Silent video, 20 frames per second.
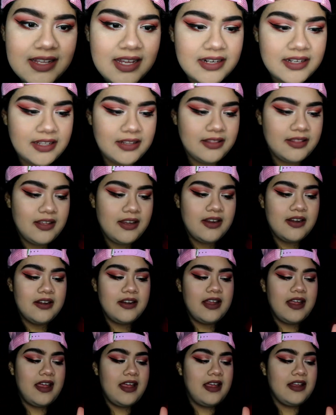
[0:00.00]
lot in
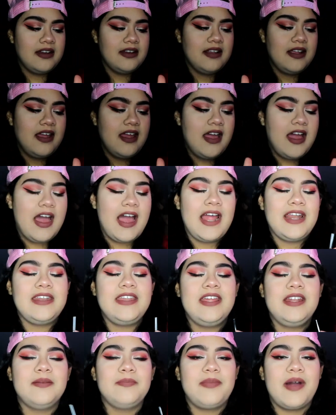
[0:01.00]
there, and I
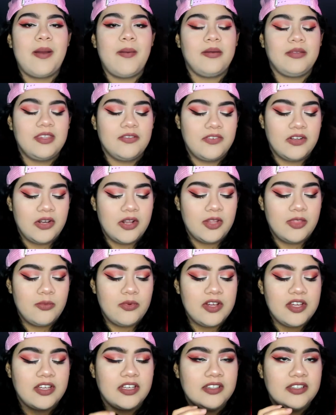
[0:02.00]
need to buy myself another
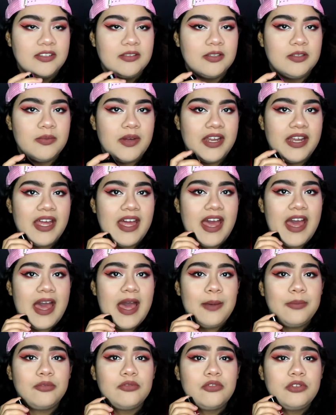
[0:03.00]
one because this is my
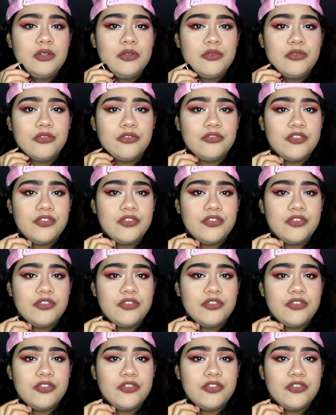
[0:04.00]
absolute